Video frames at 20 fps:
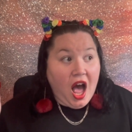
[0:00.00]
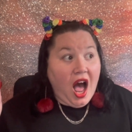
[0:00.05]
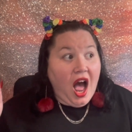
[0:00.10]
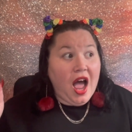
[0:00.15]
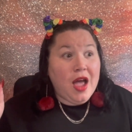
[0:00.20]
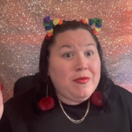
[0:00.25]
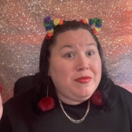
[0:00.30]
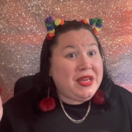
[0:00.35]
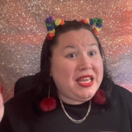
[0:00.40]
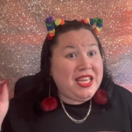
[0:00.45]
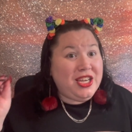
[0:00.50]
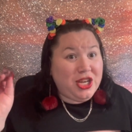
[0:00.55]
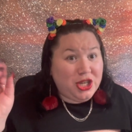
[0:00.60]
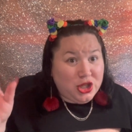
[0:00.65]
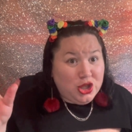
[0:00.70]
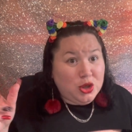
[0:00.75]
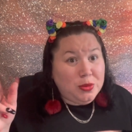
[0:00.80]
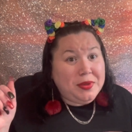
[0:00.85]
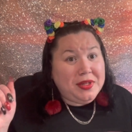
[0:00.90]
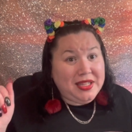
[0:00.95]
I mean, could
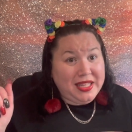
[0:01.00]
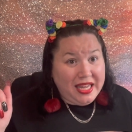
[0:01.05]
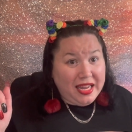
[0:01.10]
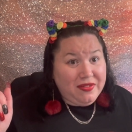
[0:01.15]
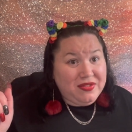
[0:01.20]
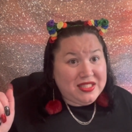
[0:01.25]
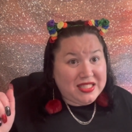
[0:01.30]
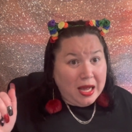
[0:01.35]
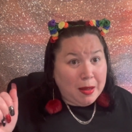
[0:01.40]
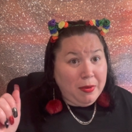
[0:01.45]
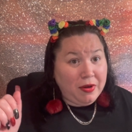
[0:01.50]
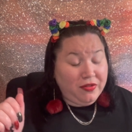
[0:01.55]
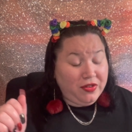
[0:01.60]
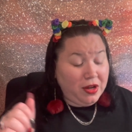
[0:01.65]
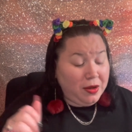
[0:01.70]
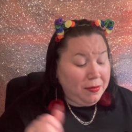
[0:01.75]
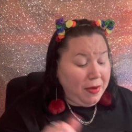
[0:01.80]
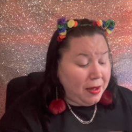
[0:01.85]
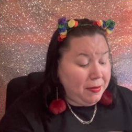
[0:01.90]
you believe some of them?